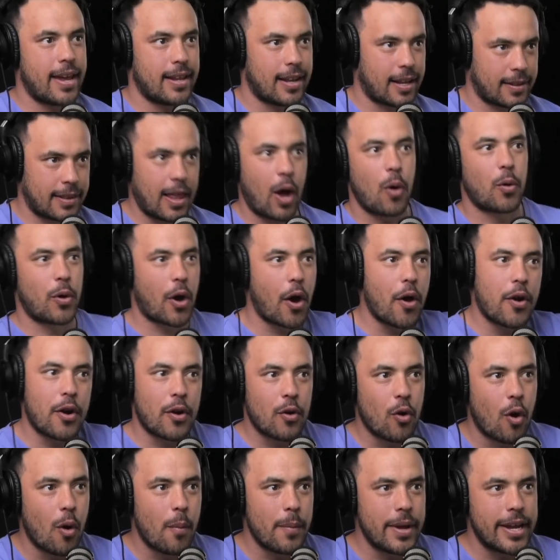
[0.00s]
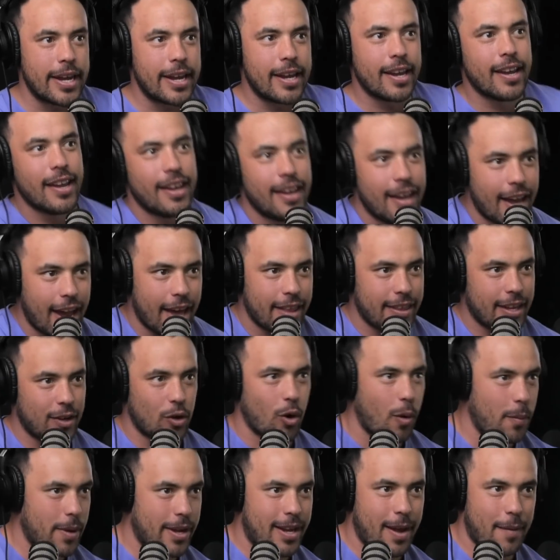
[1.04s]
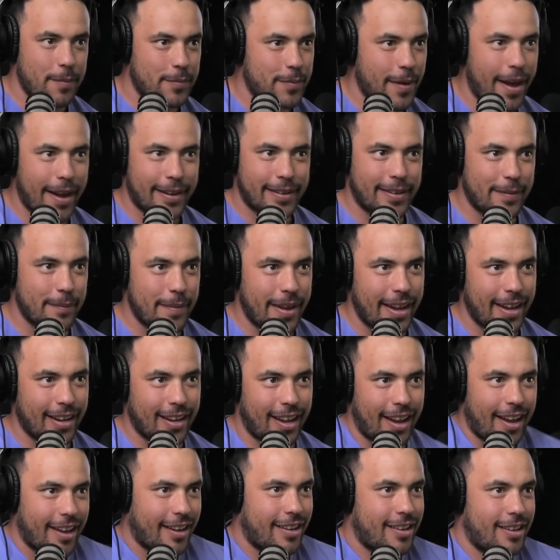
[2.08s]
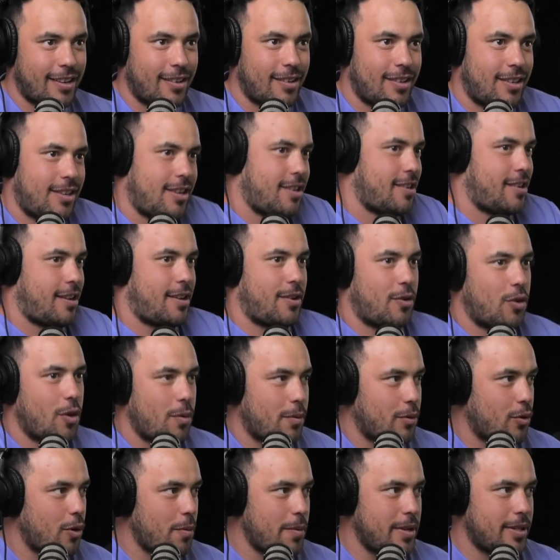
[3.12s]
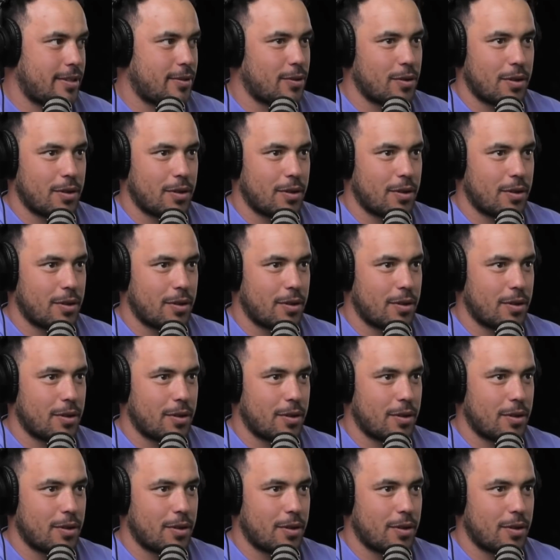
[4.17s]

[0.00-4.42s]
me, like they'll go to Normie, and then Normie comes back to me like. Normie's